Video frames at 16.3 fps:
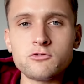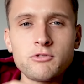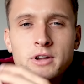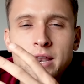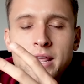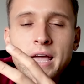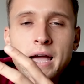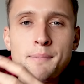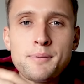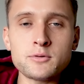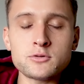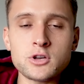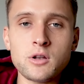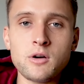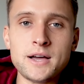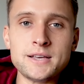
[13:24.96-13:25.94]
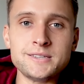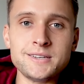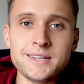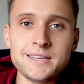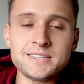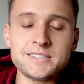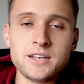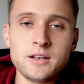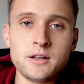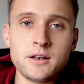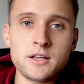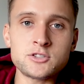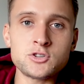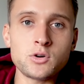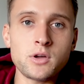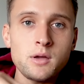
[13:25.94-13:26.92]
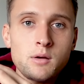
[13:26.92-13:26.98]
really capitalise in this, and I
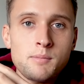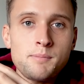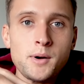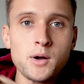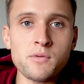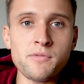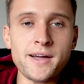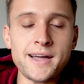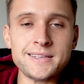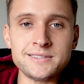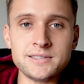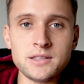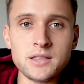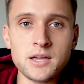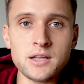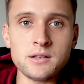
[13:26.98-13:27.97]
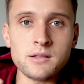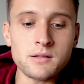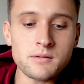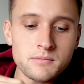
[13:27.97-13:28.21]
took it with both hands in the end.